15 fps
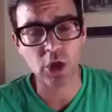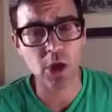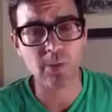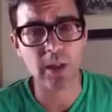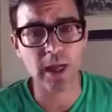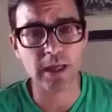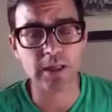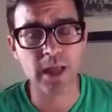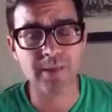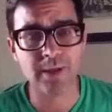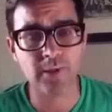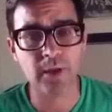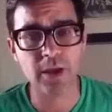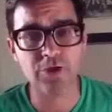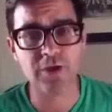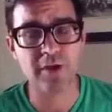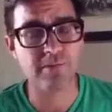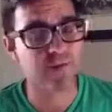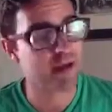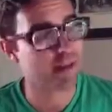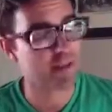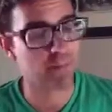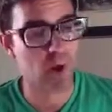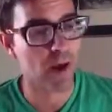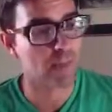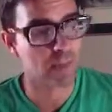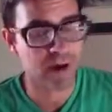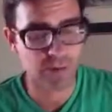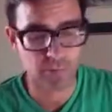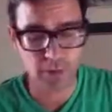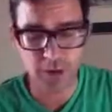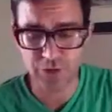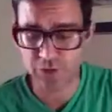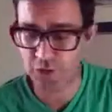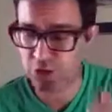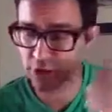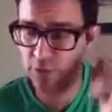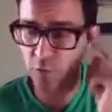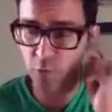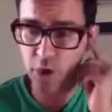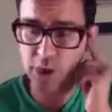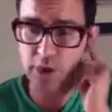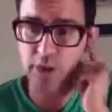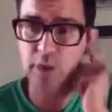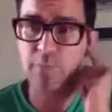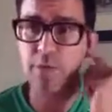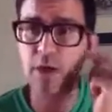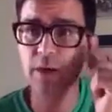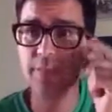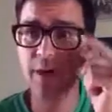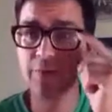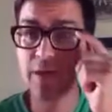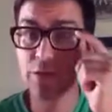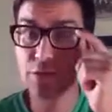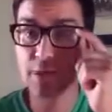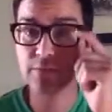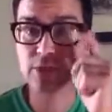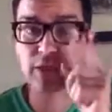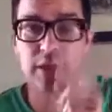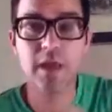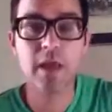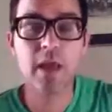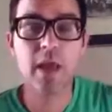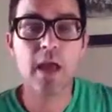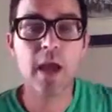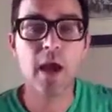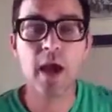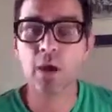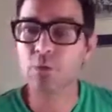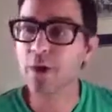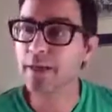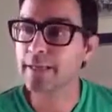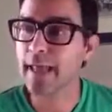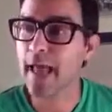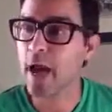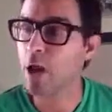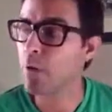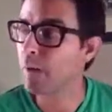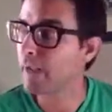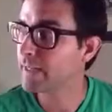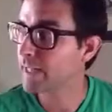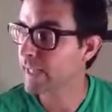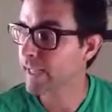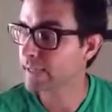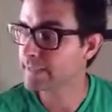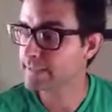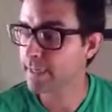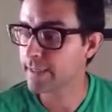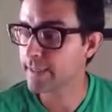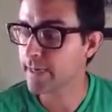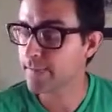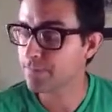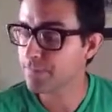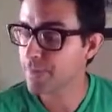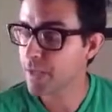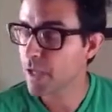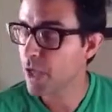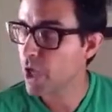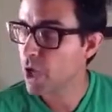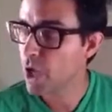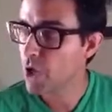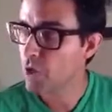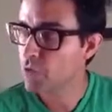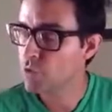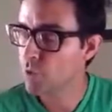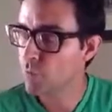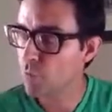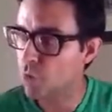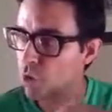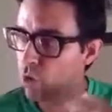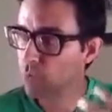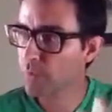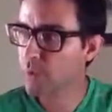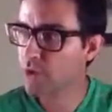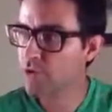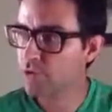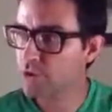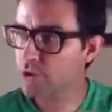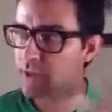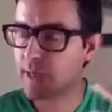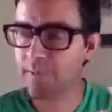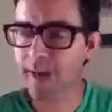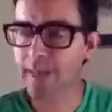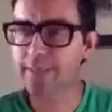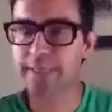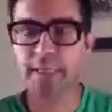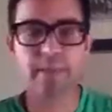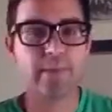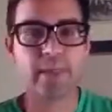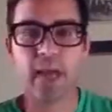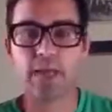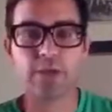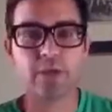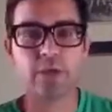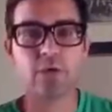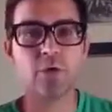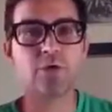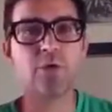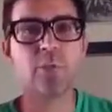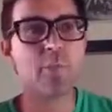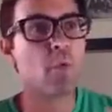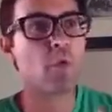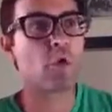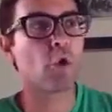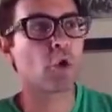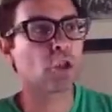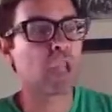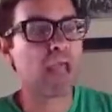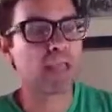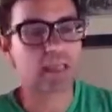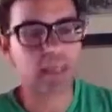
Global Economic Reset. In fact, I'm researching and working on the book about that subject right now. And I got to tell you, the more research that my team and I do, the more